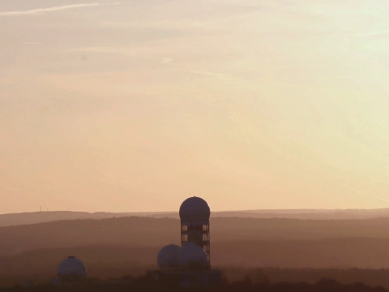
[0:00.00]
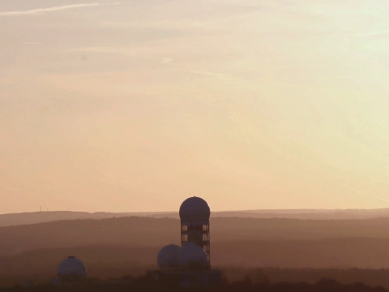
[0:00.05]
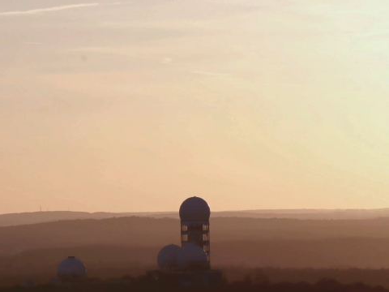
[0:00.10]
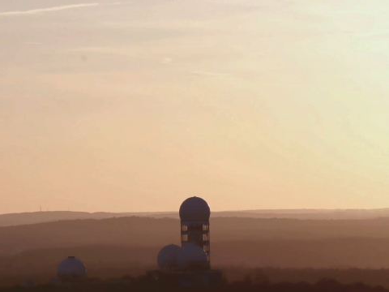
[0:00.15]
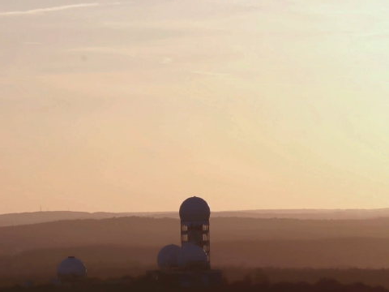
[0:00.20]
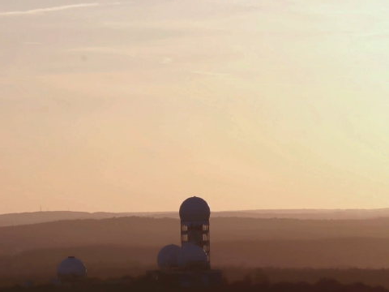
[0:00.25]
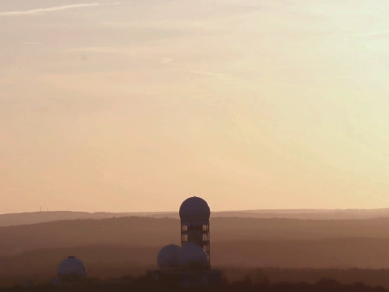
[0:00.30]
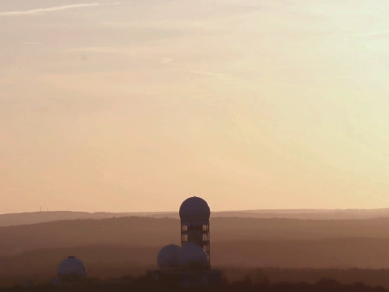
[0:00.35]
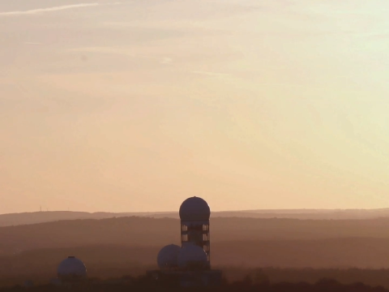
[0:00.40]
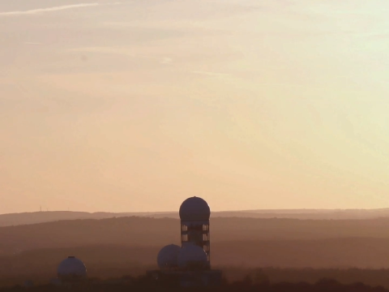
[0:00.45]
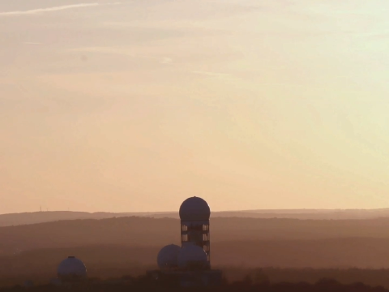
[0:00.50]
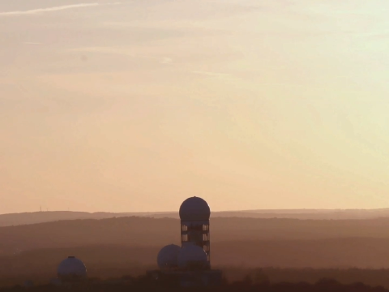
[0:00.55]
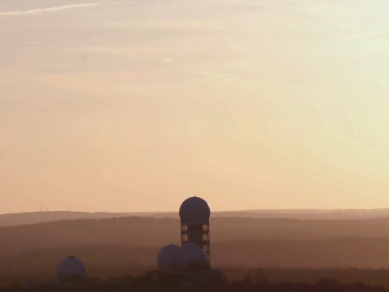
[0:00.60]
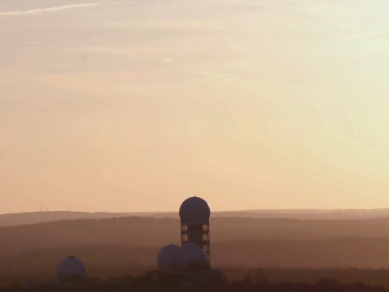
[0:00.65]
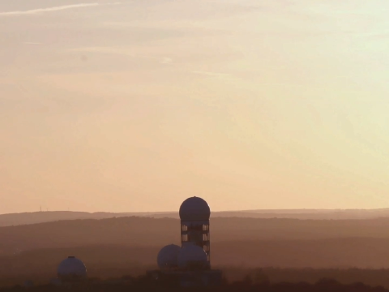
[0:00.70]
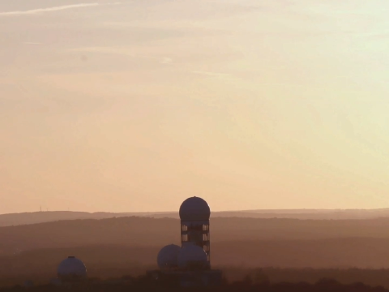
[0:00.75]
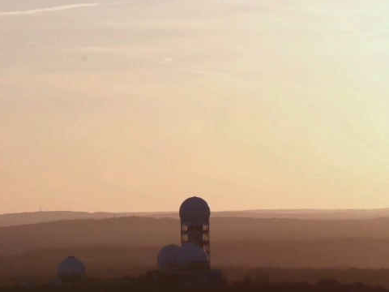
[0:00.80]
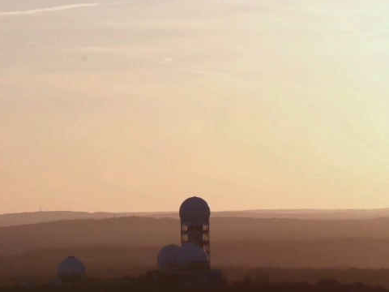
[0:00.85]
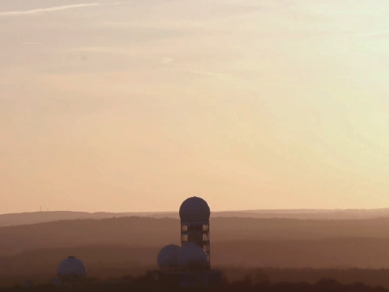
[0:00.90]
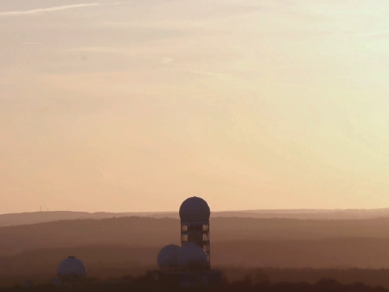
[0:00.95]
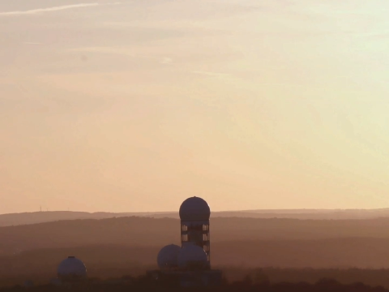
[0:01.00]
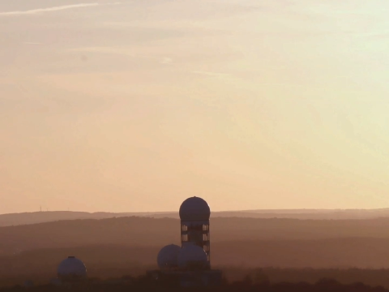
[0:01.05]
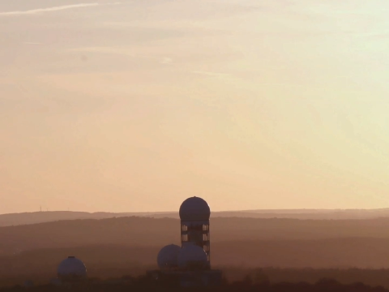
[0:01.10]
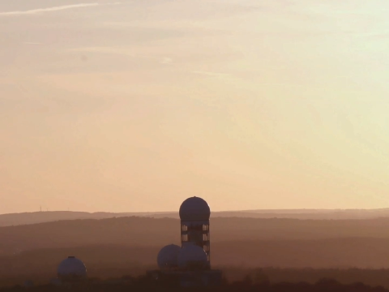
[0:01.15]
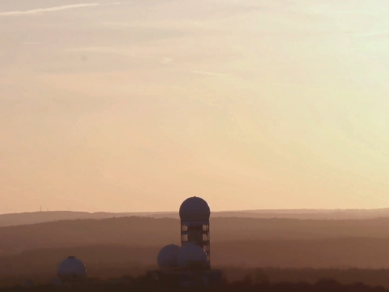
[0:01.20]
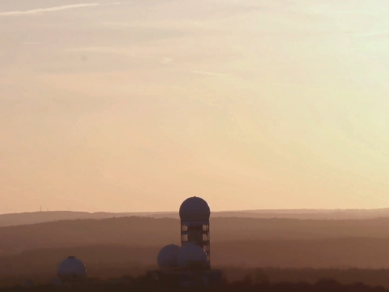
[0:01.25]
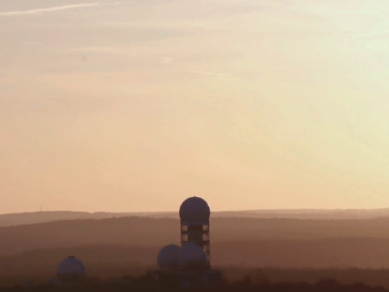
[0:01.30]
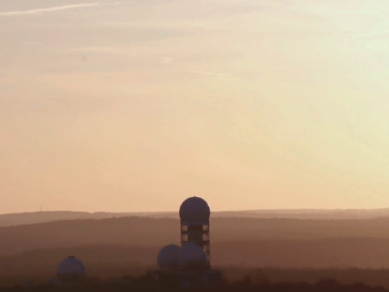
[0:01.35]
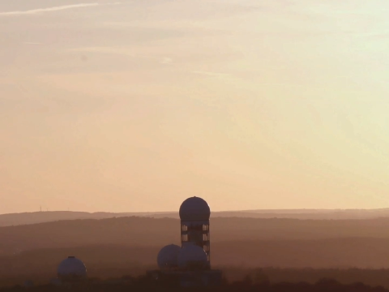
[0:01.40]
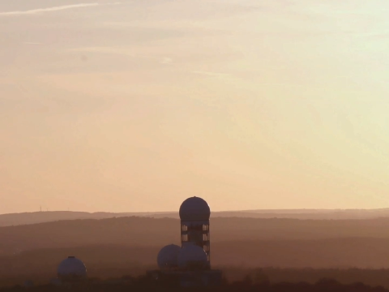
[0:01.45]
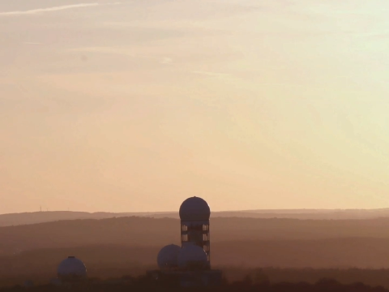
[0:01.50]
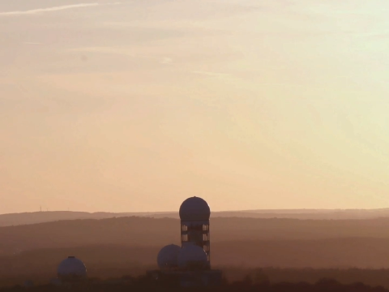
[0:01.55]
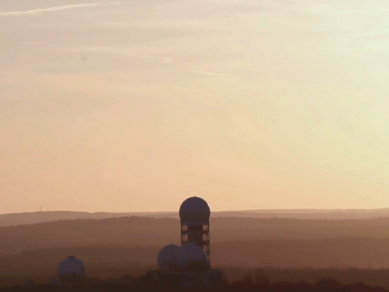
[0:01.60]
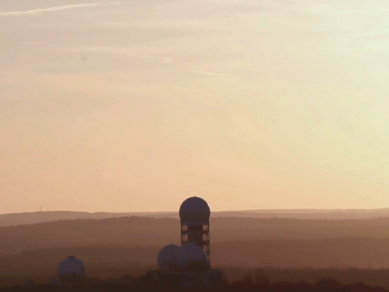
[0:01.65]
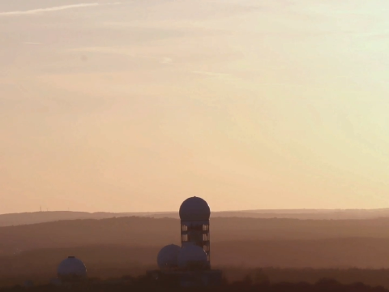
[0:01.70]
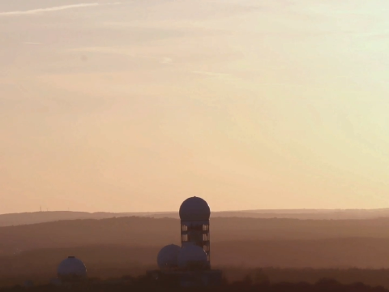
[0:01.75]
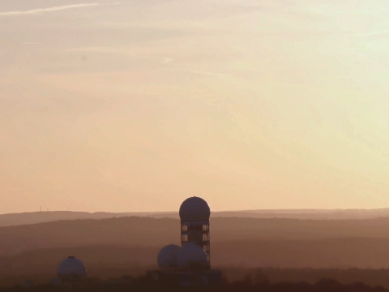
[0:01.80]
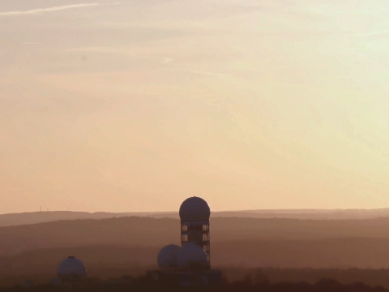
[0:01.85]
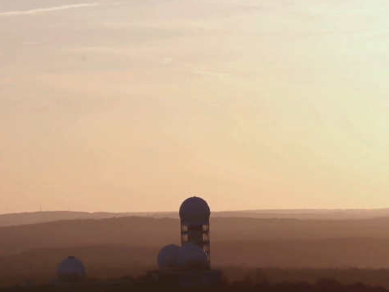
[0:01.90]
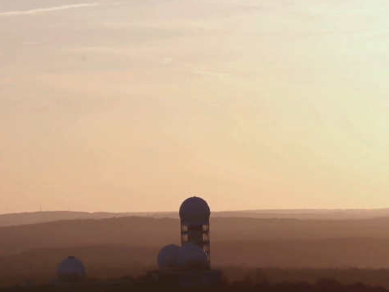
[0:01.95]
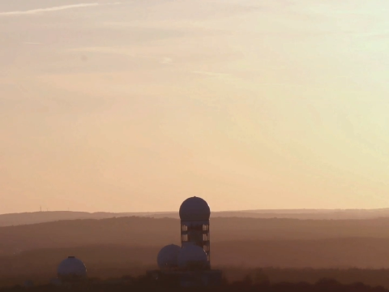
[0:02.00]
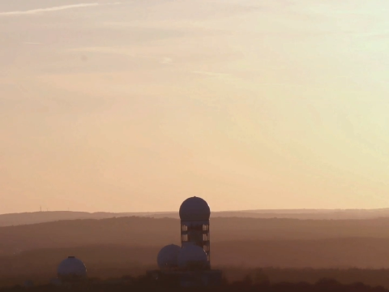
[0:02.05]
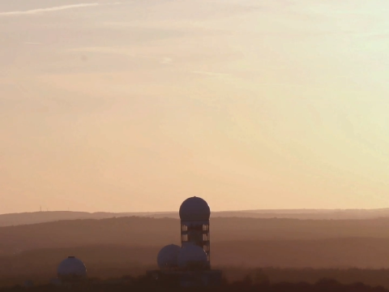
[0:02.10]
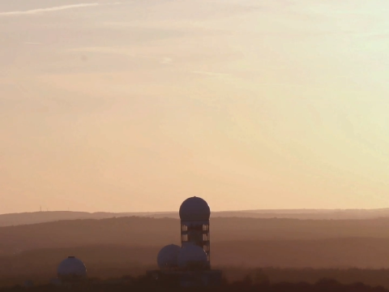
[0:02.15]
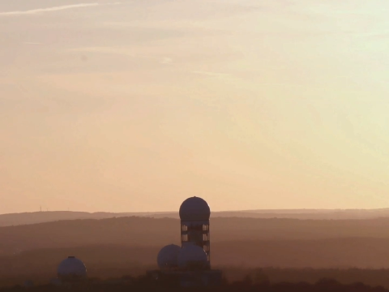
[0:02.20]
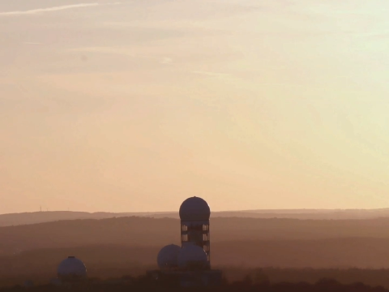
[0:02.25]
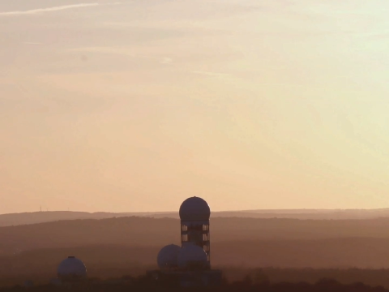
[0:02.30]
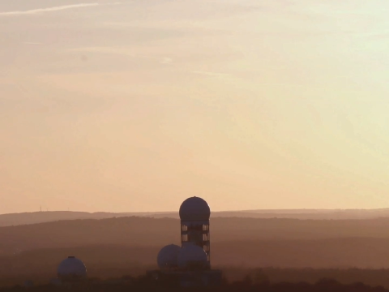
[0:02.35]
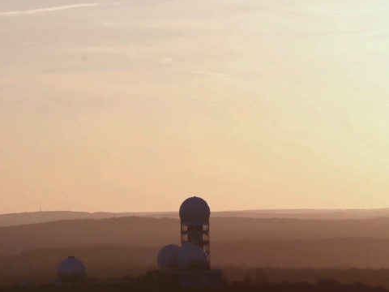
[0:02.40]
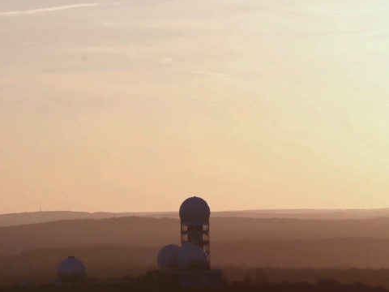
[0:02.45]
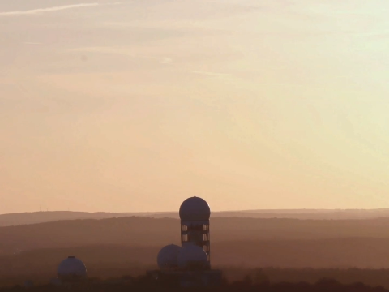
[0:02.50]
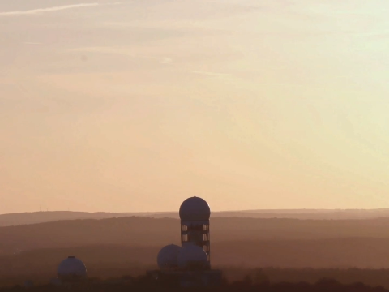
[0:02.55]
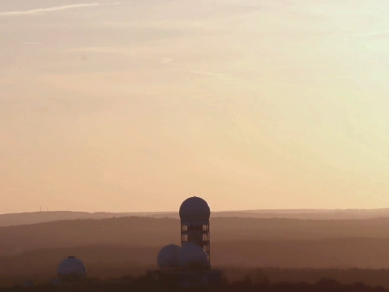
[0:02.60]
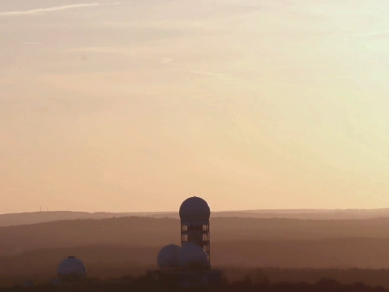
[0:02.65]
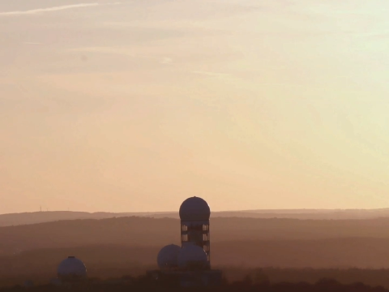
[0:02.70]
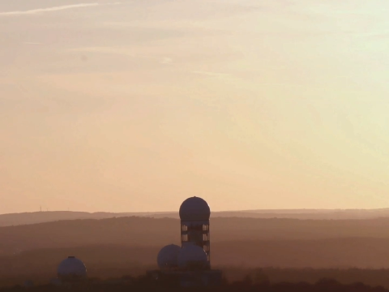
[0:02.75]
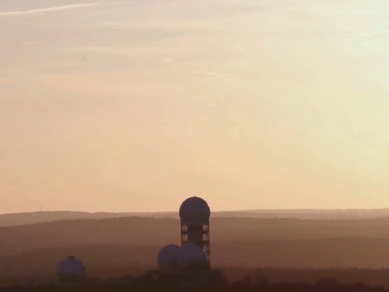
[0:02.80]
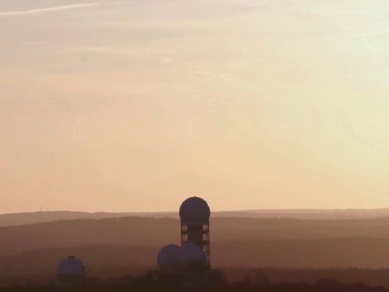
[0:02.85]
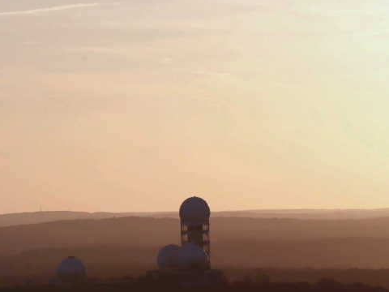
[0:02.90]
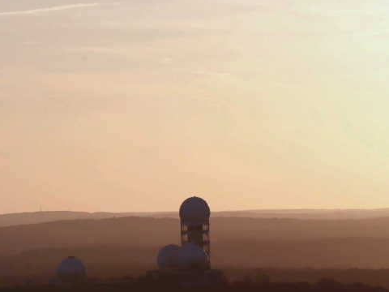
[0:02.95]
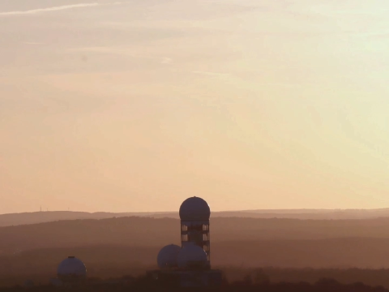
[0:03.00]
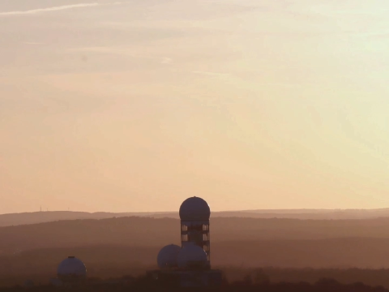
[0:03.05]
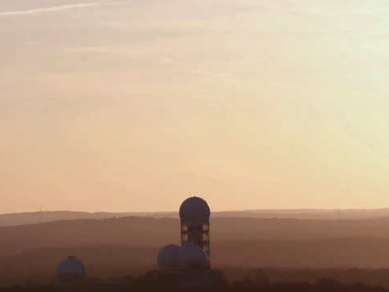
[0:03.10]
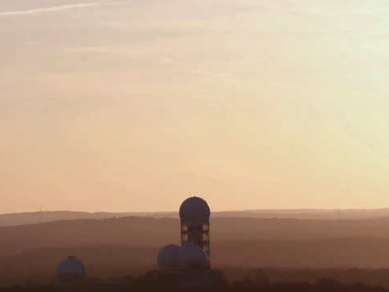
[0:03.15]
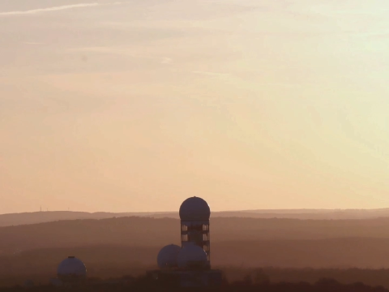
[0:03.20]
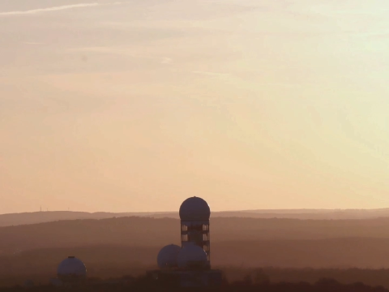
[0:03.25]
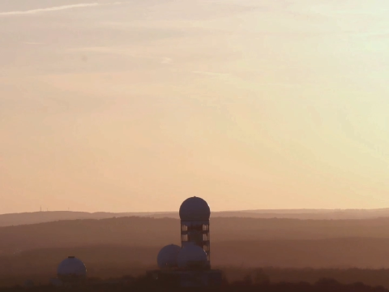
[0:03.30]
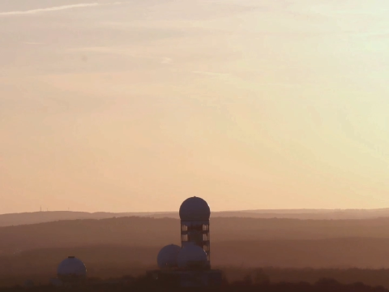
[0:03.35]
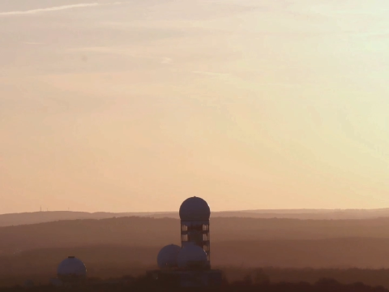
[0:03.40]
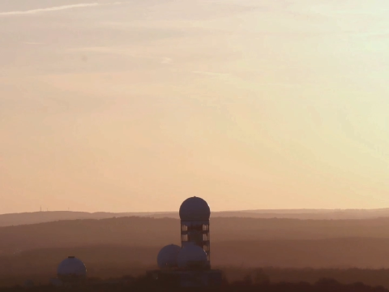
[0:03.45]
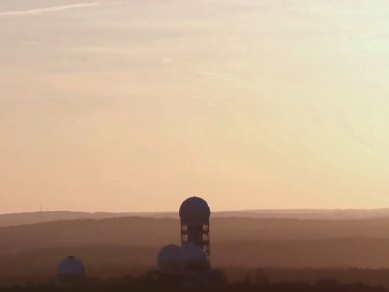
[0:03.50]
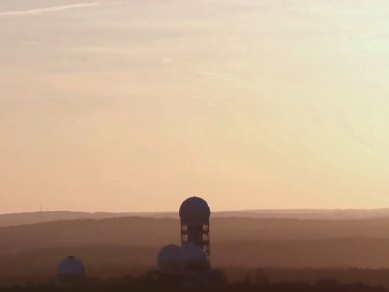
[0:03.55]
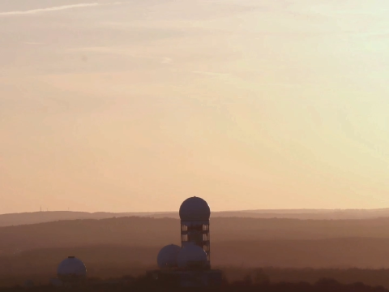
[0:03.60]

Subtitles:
(no speaker visible)